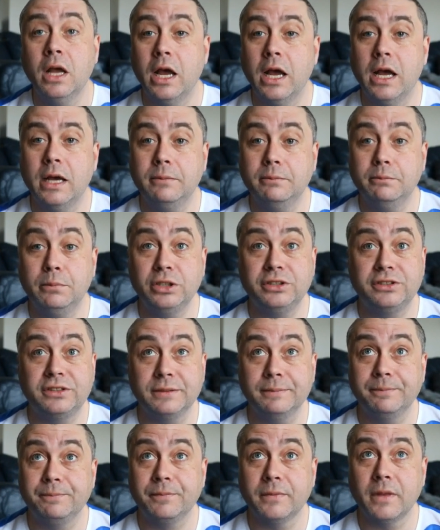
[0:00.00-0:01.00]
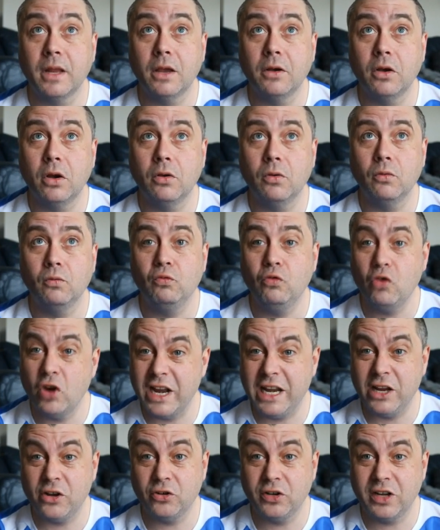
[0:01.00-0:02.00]
But
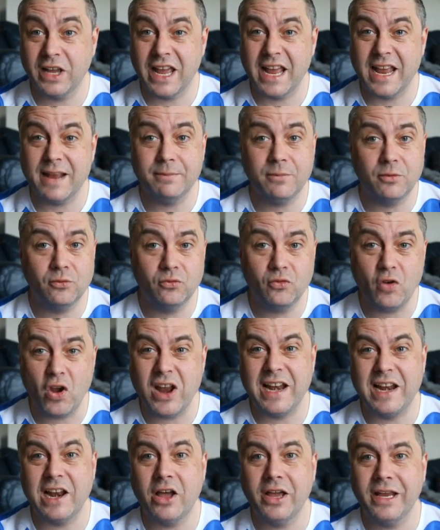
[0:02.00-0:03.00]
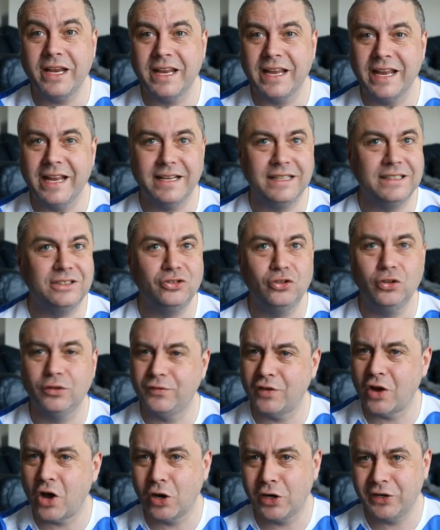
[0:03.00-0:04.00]
really good game, really like it. It's good
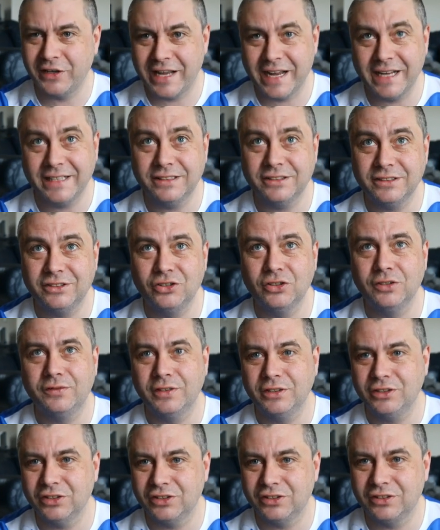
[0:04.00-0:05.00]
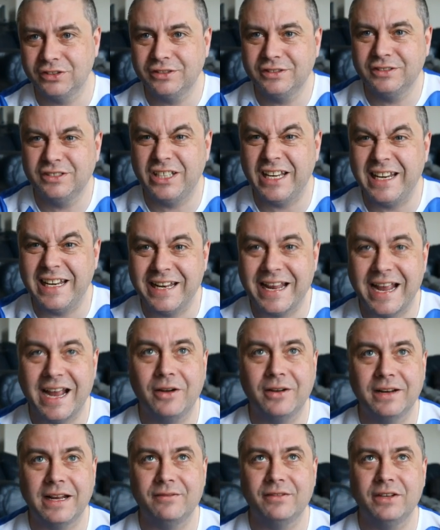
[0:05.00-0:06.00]
for holidays, it's good for just chilling
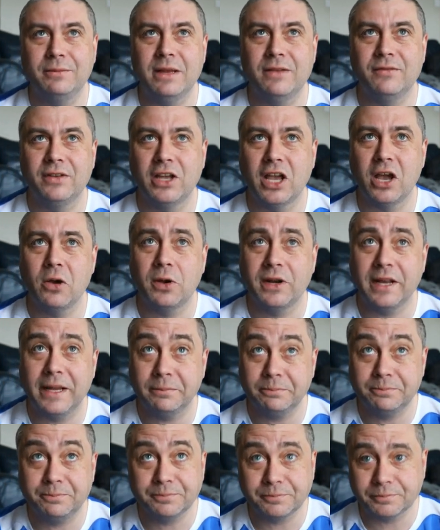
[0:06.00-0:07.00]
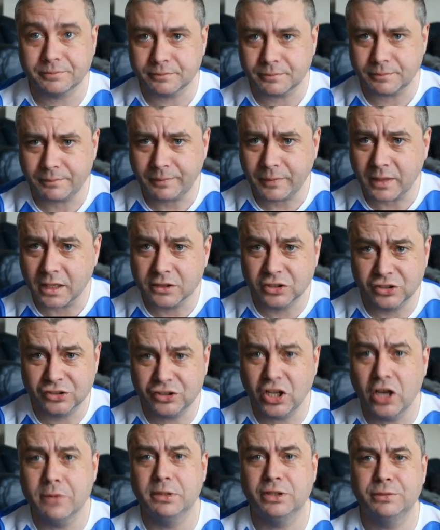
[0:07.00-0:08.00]
out and having a bit of a go on it. There's
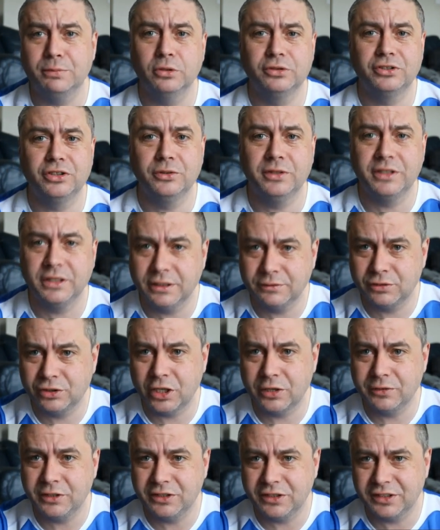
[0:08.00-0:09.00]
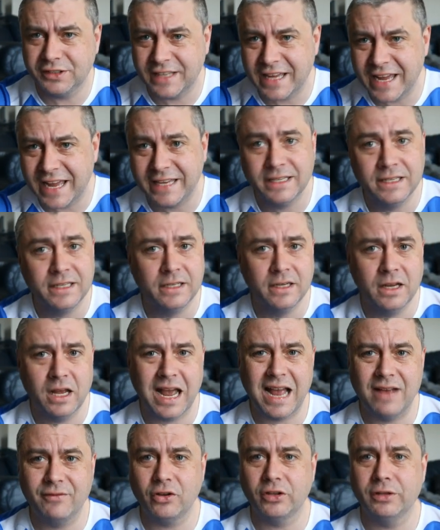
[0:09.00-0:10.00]
so much more to it than I've shown you today.
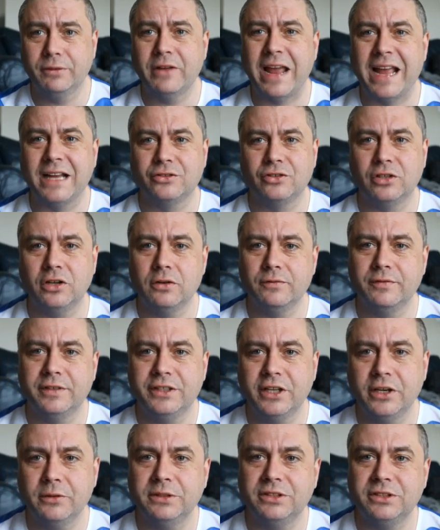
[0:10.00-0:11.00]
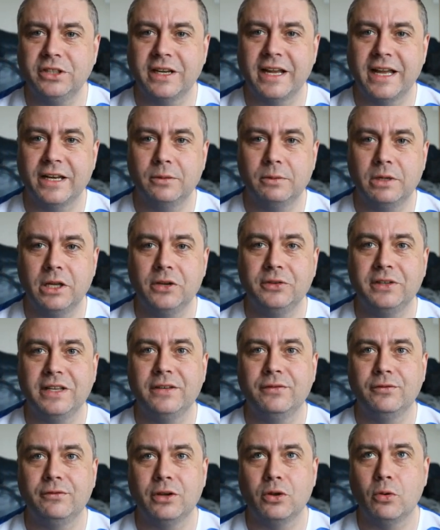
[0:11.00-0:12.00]
I have got the extra long video which I can upload
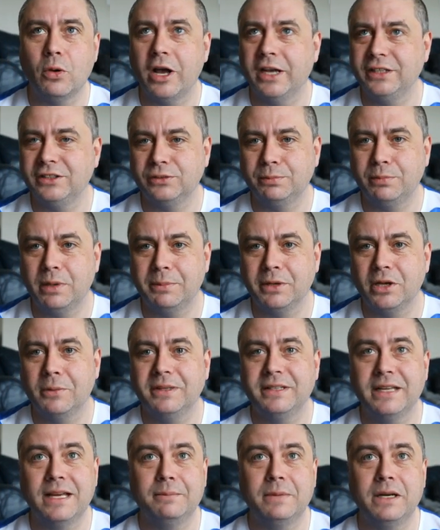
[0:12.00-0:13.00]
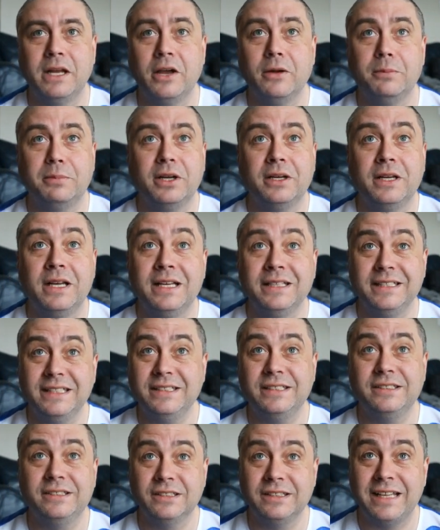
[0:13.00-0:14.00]
if required. Just pop a comment down below. But
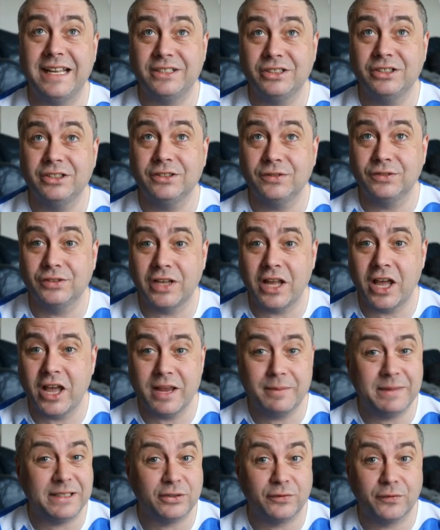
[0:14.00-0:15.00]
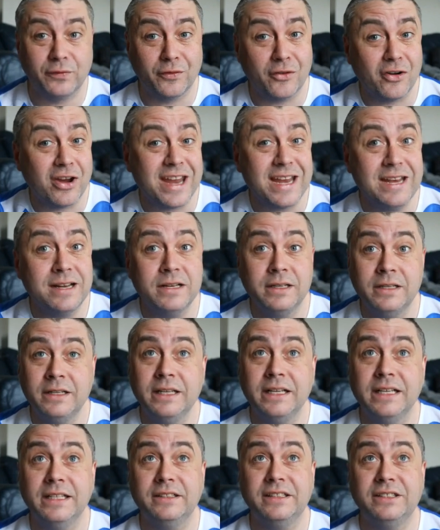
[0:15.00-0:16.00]
this is the Legend of Slime. It's free.
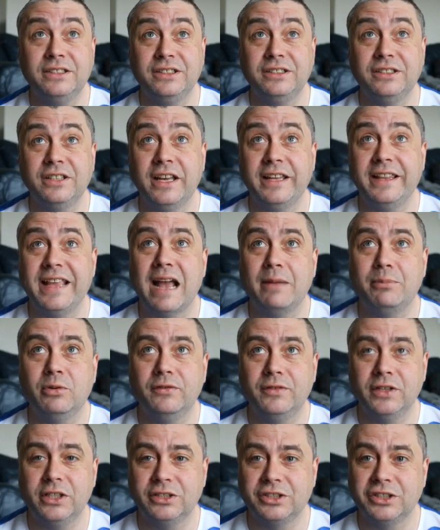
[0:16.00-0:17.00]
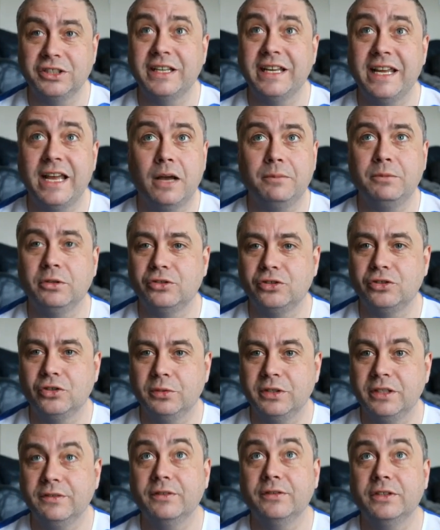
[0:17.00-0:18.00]
This is the Apple version here. I'm not sure
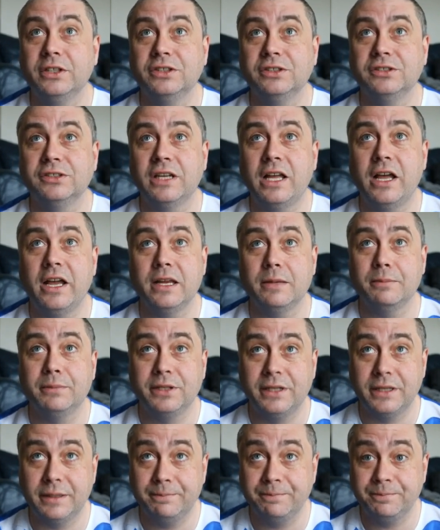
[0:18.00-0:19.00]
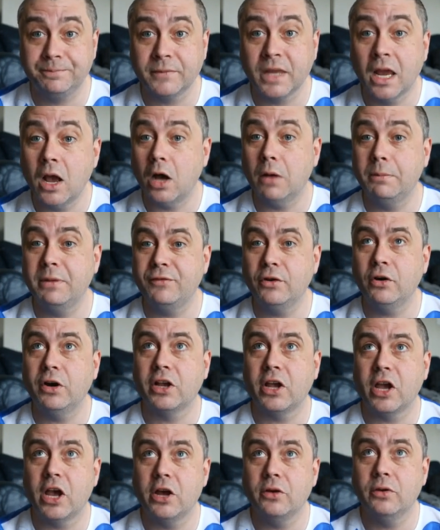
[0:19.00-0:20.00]
what the other versions are like. But oh, before I
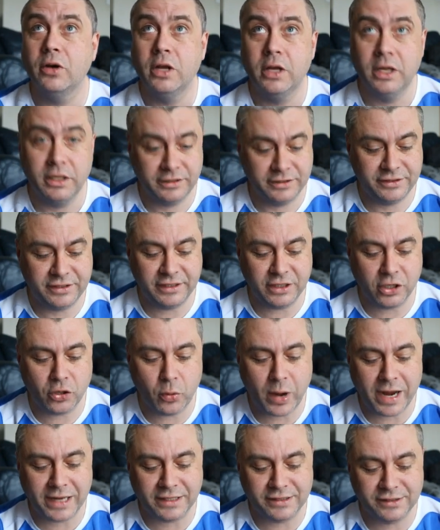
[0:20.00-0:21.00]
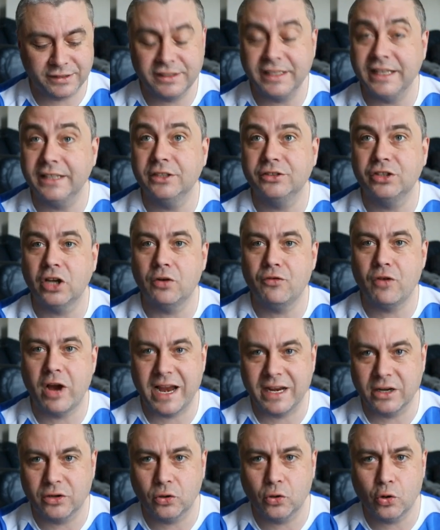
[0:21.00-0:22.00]
go, you see the quests here in the top right
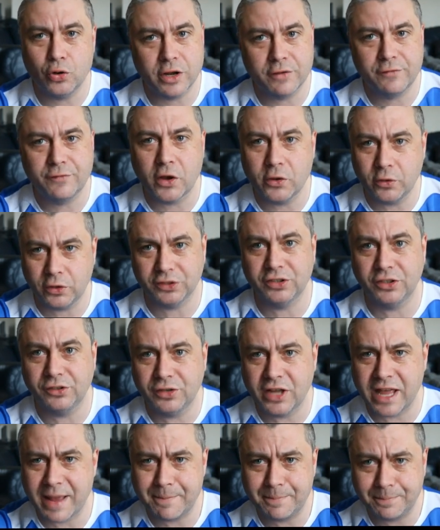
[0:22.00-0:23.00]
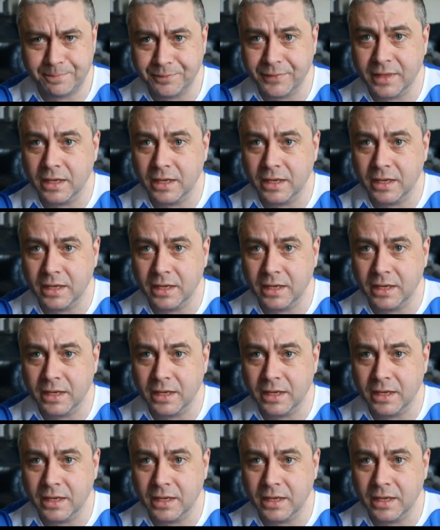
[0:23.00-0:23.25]
hand corner. Focus on them.